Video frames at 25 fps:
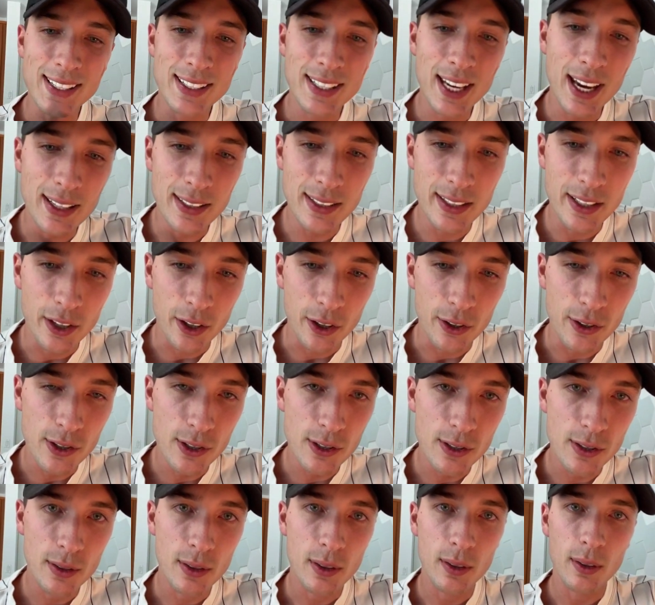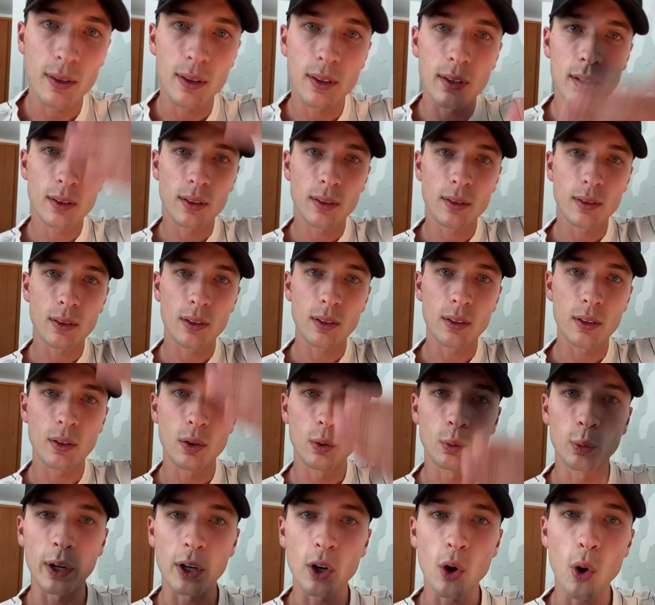the next 10 years,
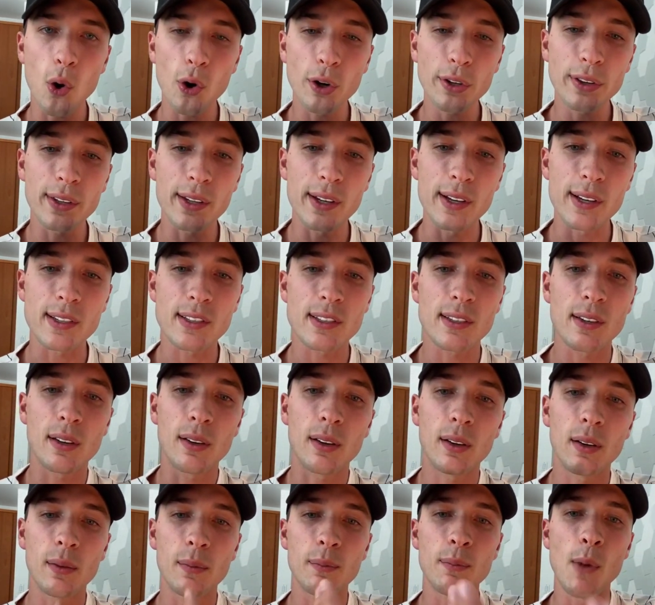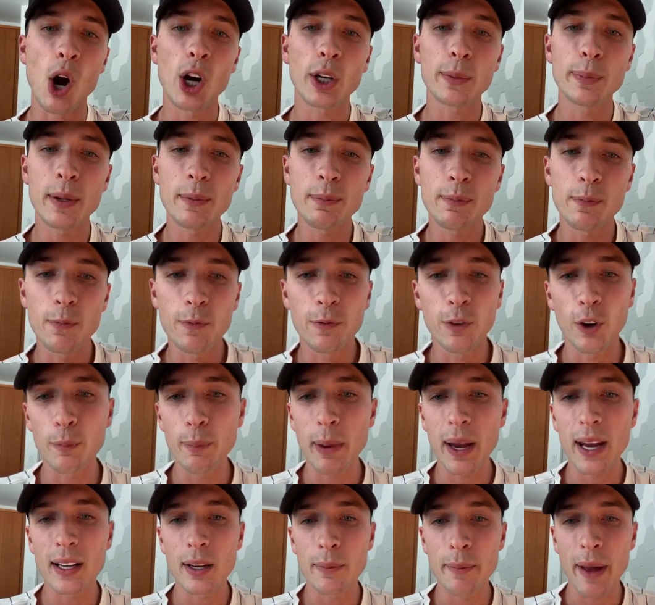record this, mark me
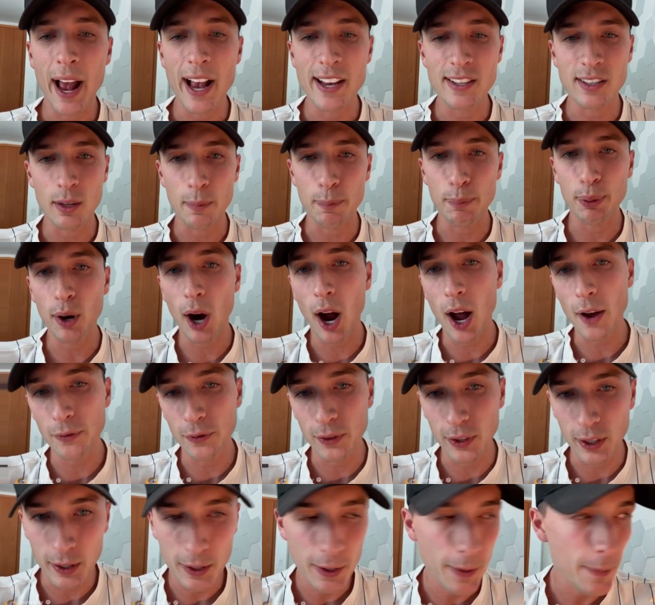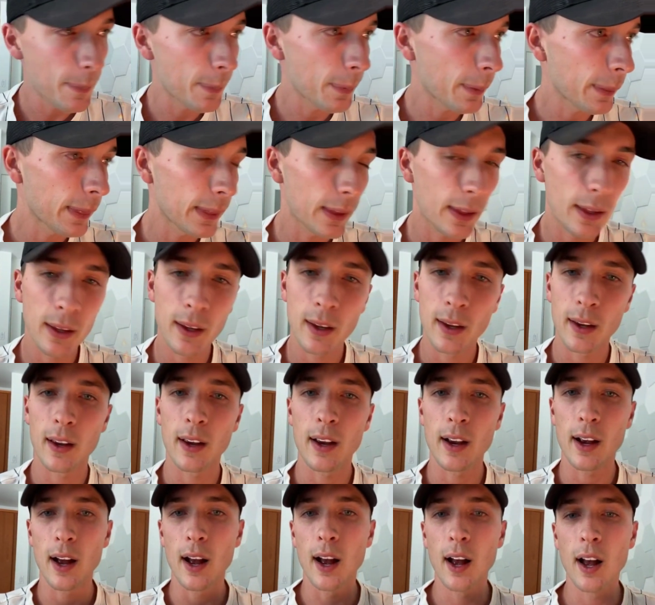verbatim as the prophet
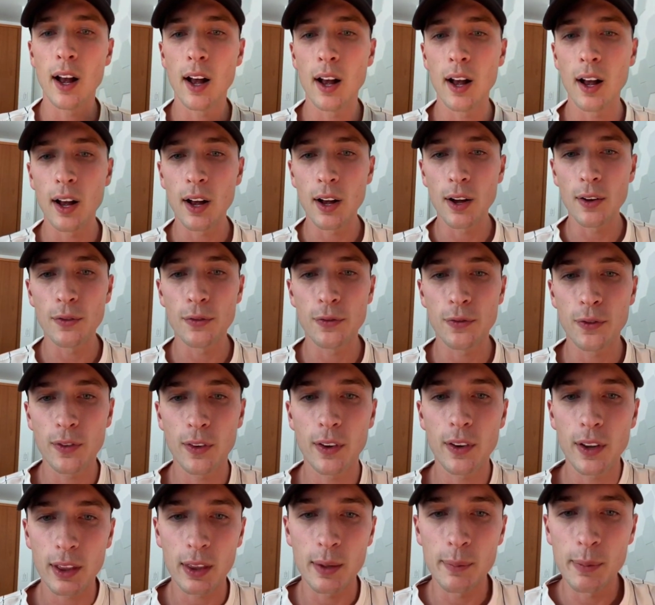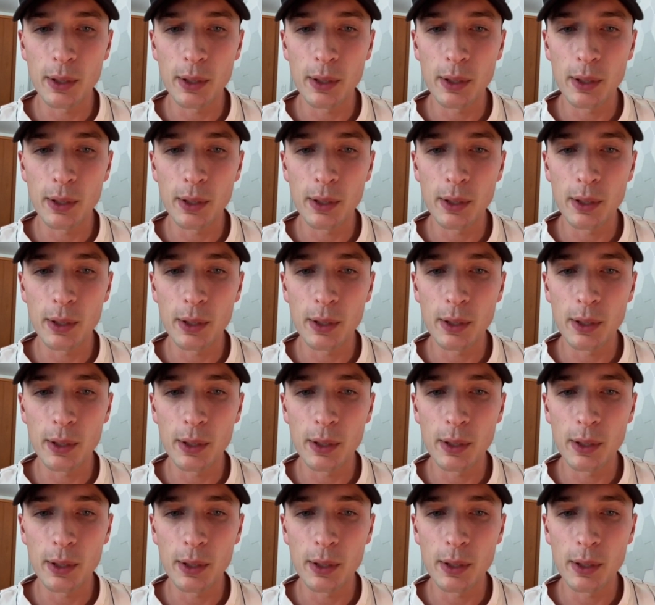of